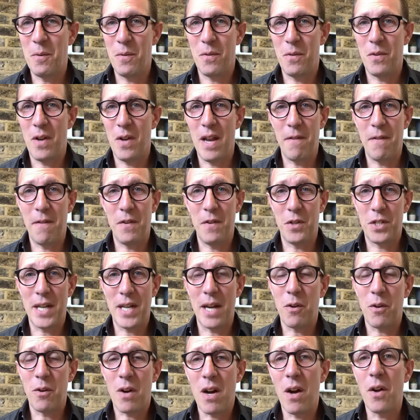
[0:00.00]
set your
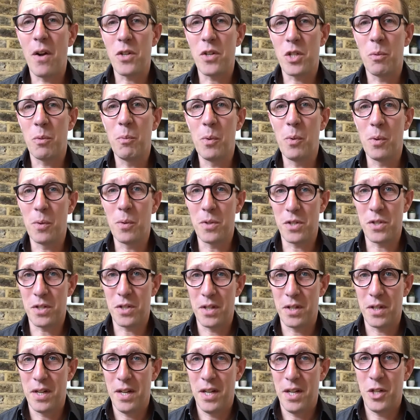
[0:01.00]
heart towards
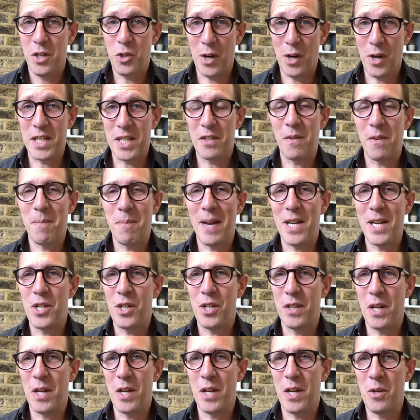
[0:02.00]
transformation, the
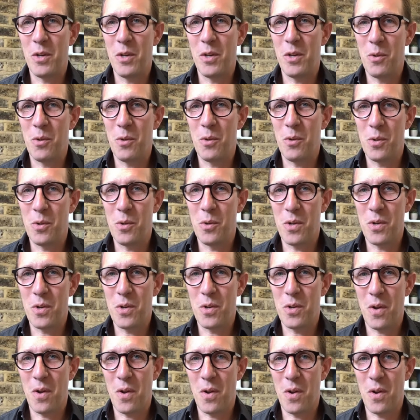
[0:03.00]
Lord honors our
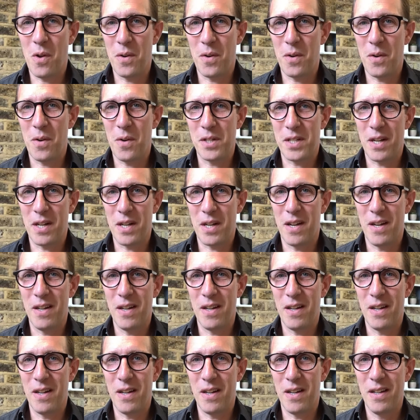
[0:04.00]
hearts and our
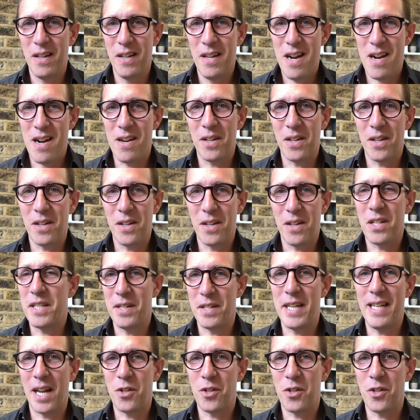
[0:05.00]
determination to seek that
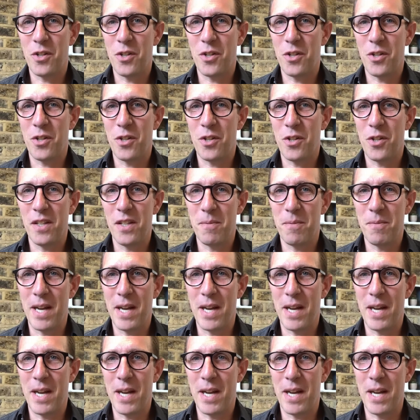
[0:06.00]
transformation.